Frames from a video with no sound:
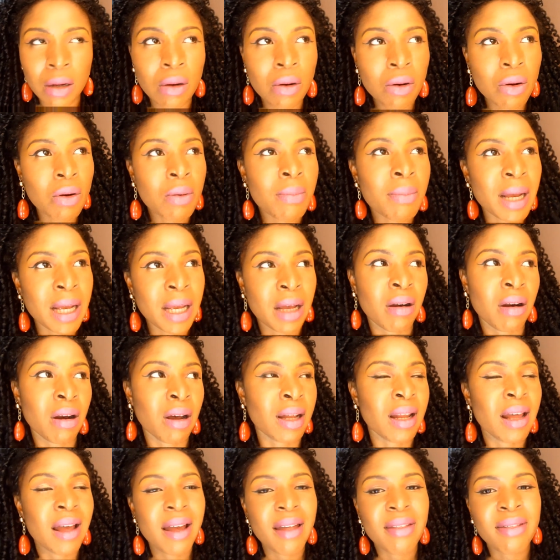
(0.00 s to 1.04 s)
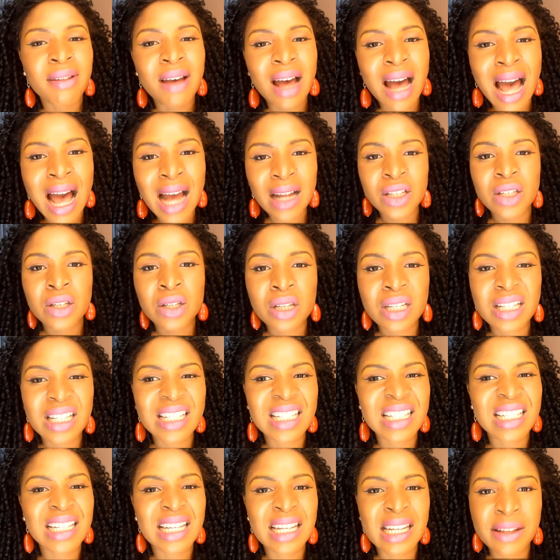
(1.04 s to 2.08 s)
oh my God, the actors
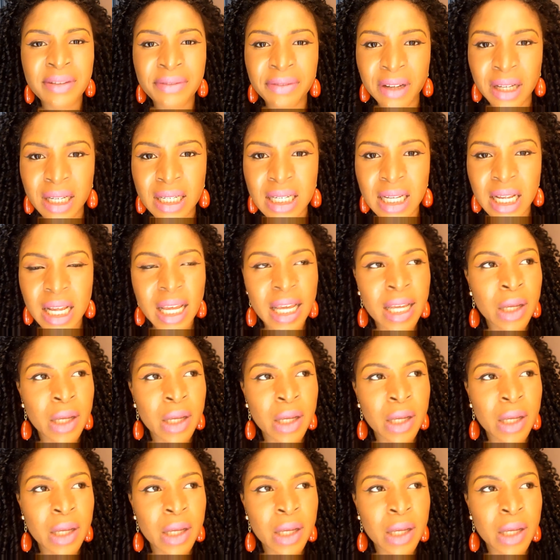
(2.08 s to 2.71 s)
delivered.